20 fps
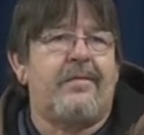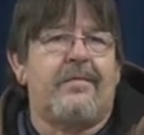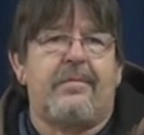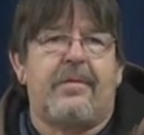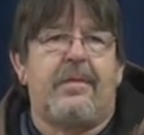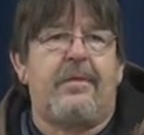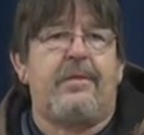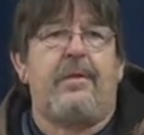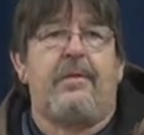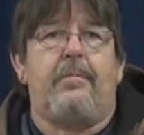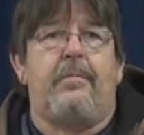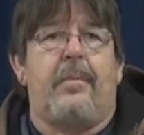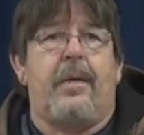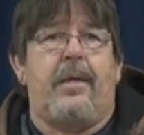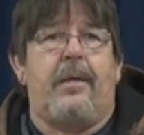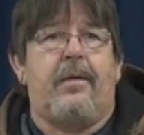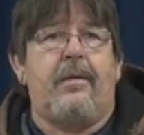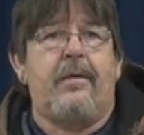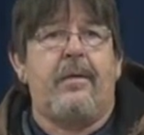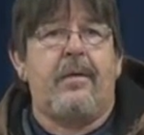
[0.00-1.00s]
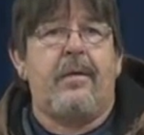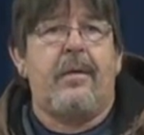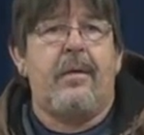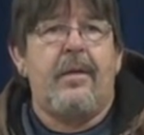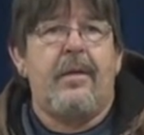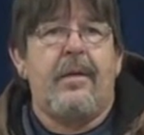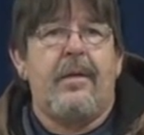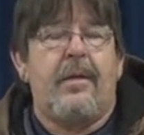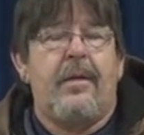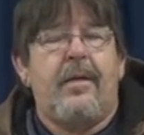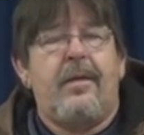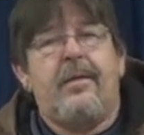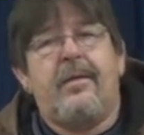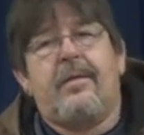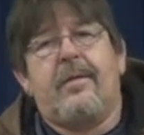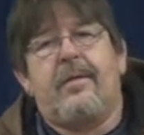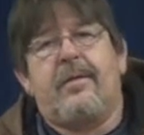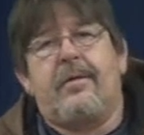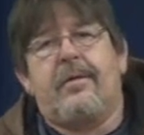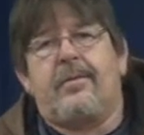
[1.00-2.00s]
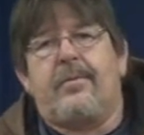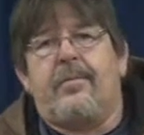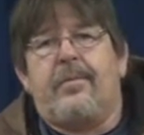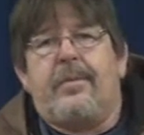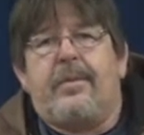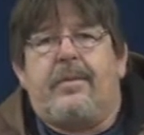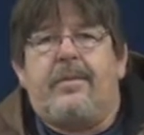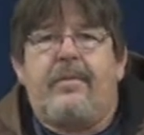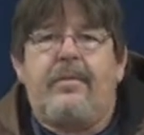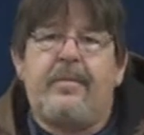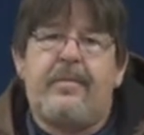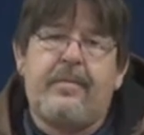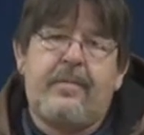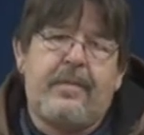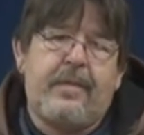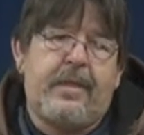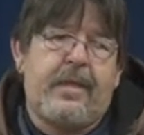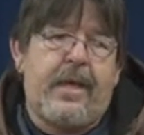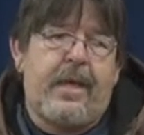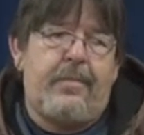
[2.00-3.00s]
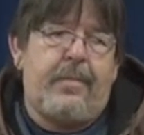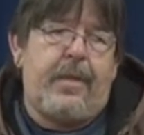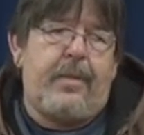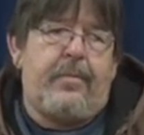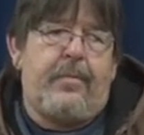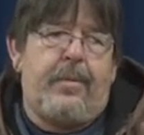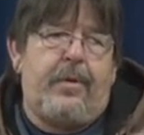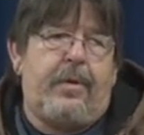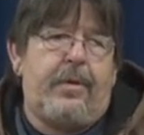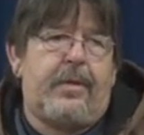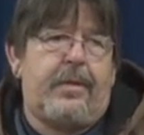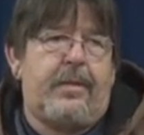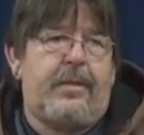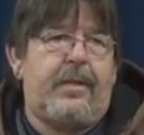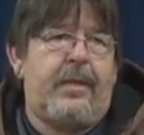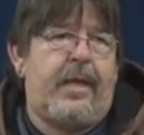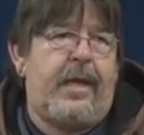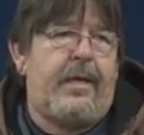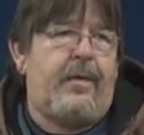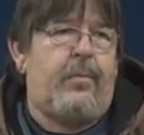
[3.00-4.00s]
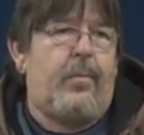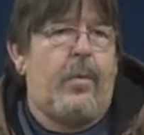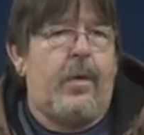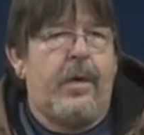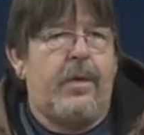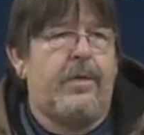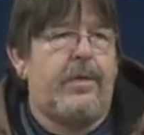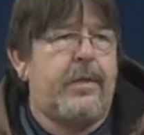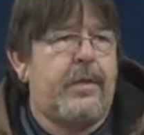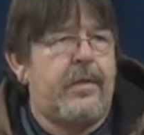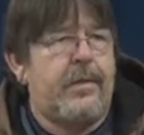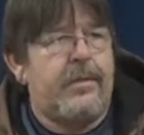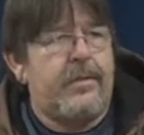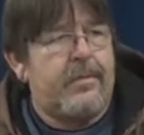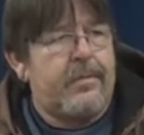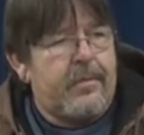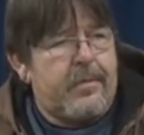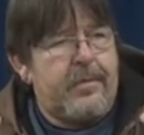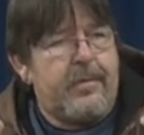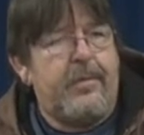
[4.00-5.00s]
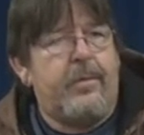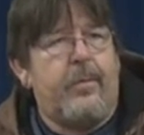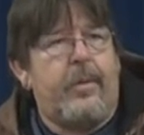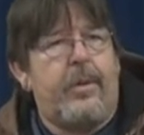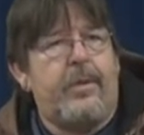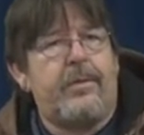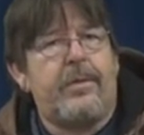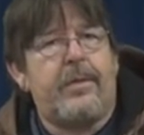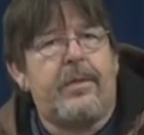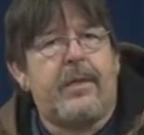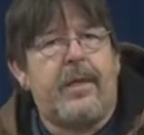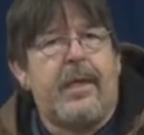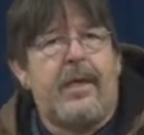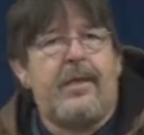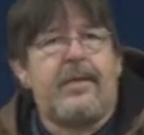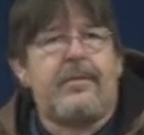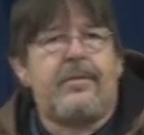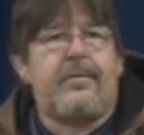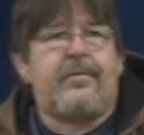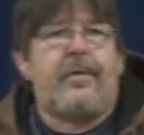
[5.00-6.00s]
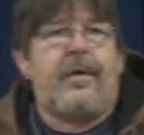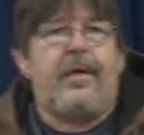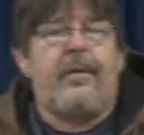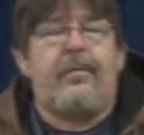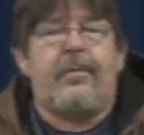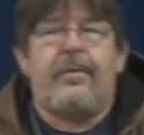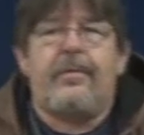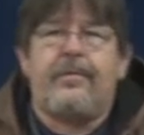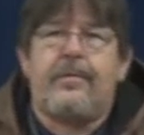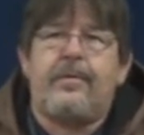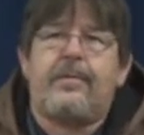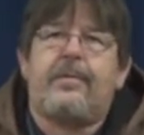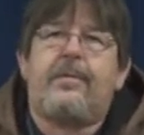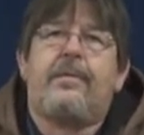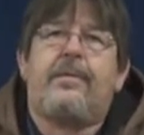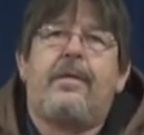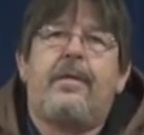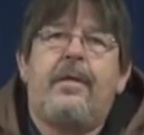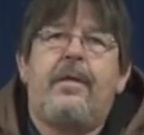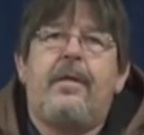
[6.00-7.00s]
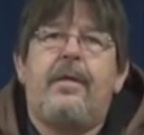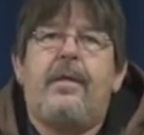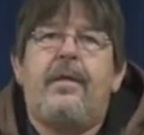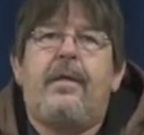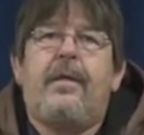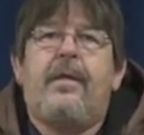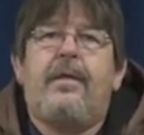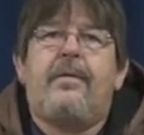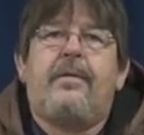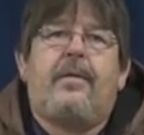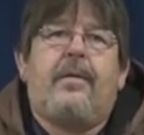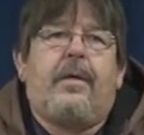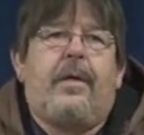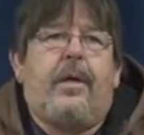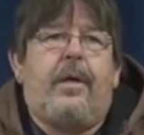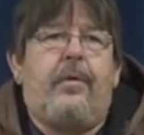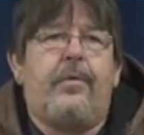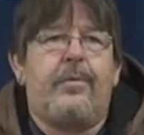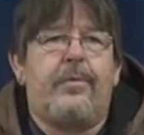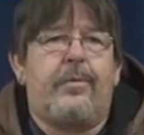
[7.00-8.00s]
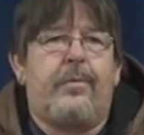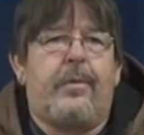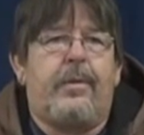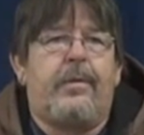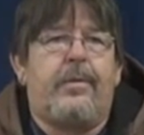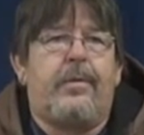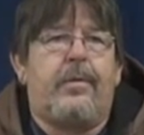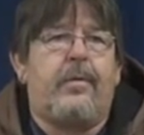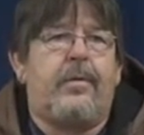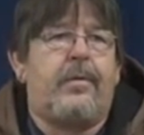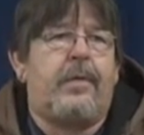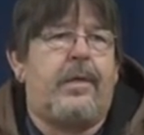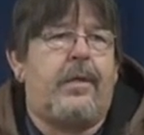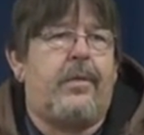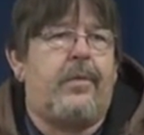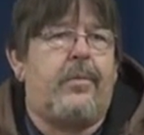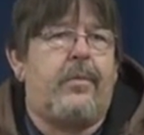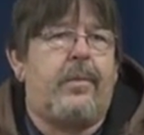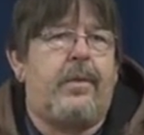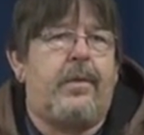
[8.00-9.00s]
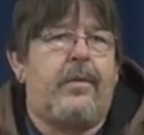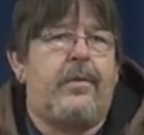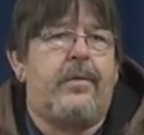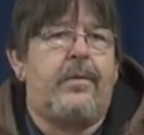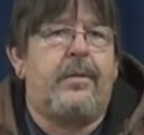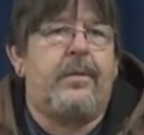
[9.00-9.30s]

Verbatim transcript: that don't matter. So, so when they gave me a book and they had welding, a welding class to try rivers. So I'm old and to learn how to weld.